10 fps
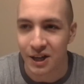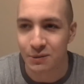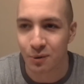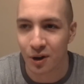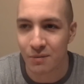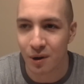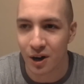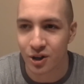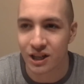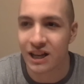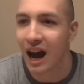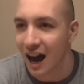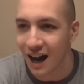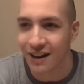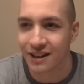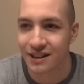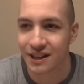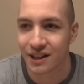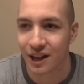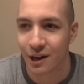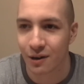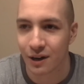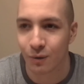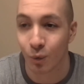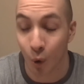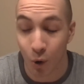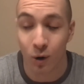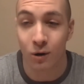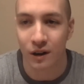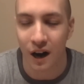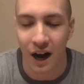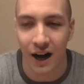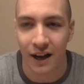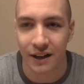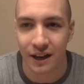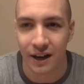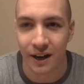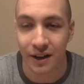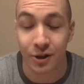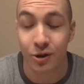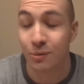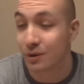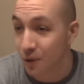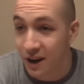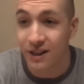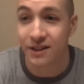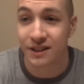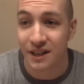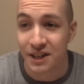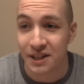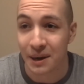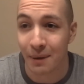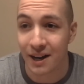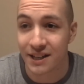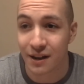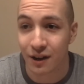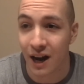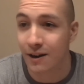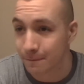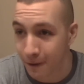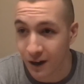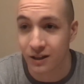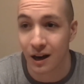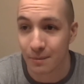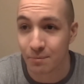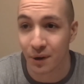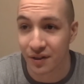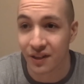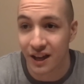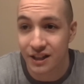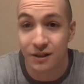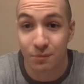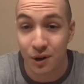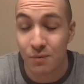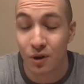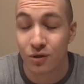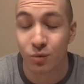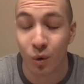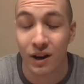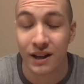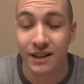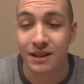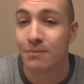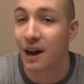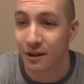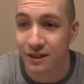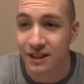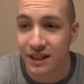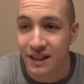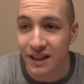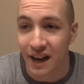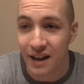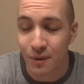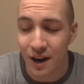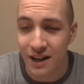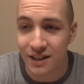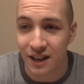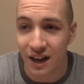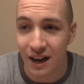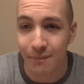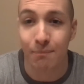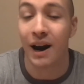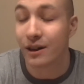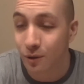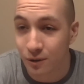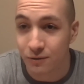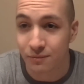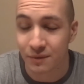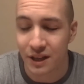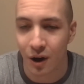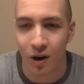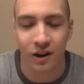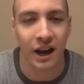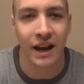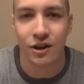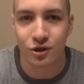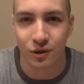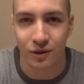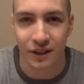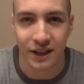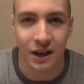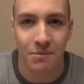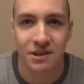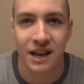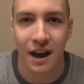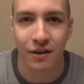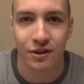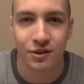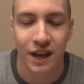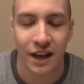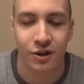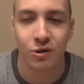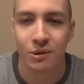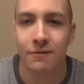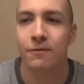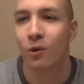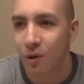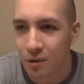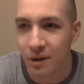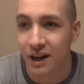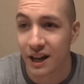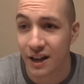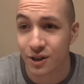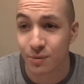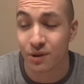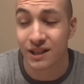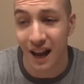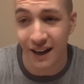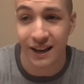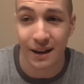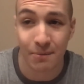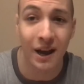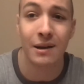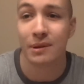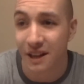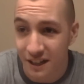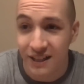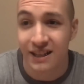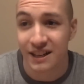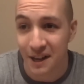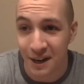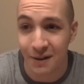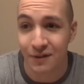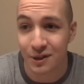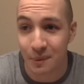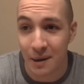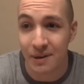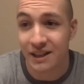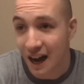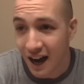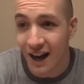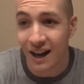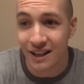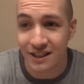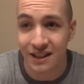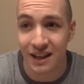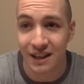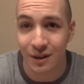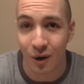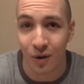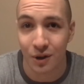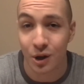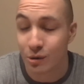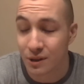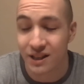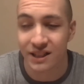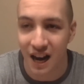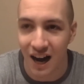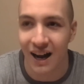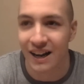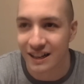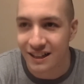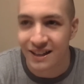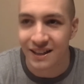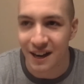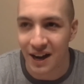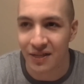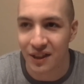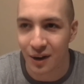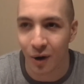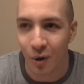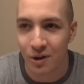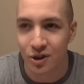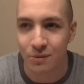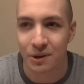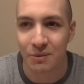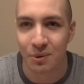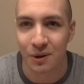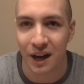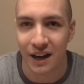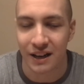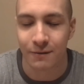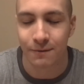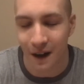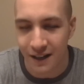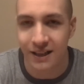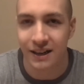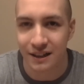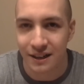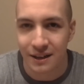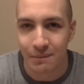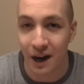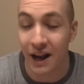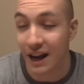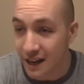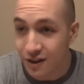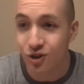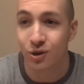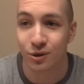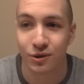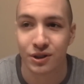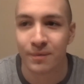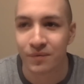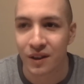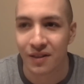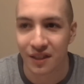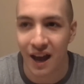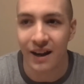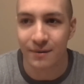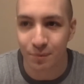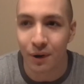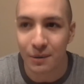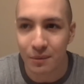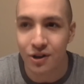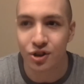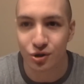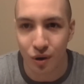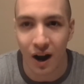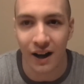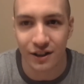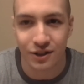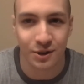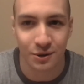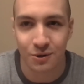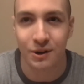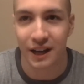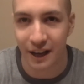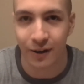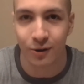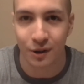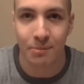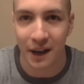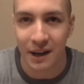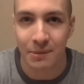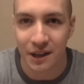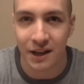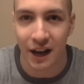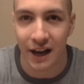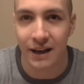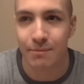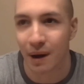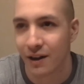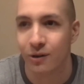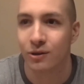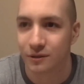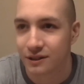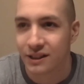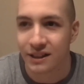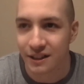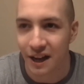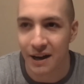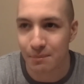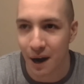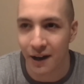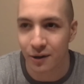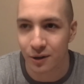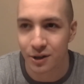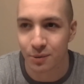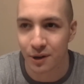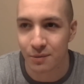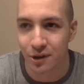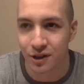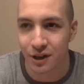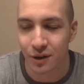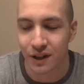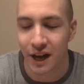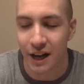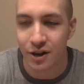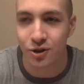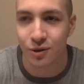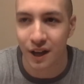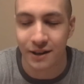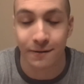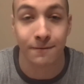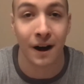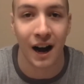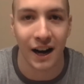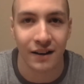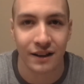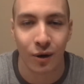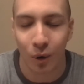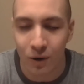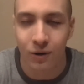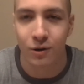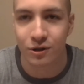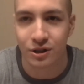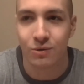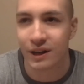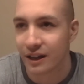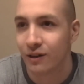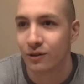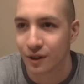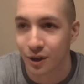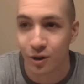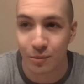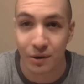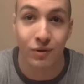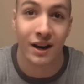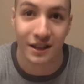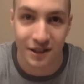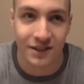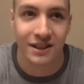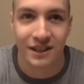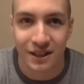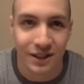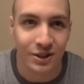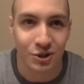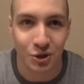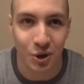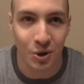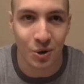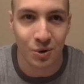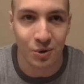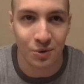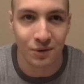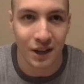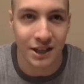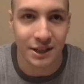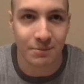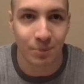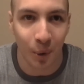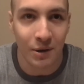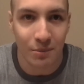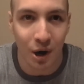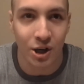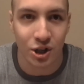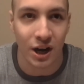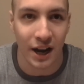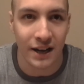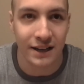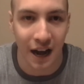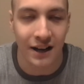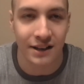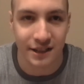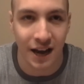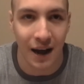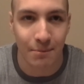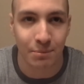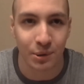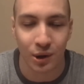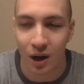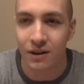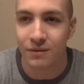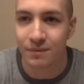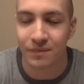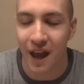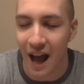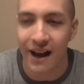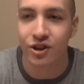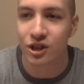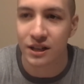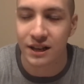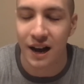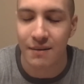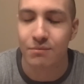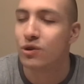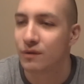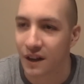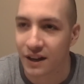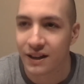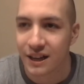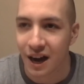It's pretty much God declaring war on uh, the human race. That might sound kind of fucked up, but that's pretty much what it's about. Anyways, uh, Michael, the archangel, he comes down and to take human form, and he has to protect a baby. And if this baby dies, then all the humans die. And then a whole bunch of people get infected by angels that pretty much tries to kill the baby and Michael. And Michael is pretty much the only angel that defied the orders to kill the human race. So it's pretty much a non-stop blood action type movie.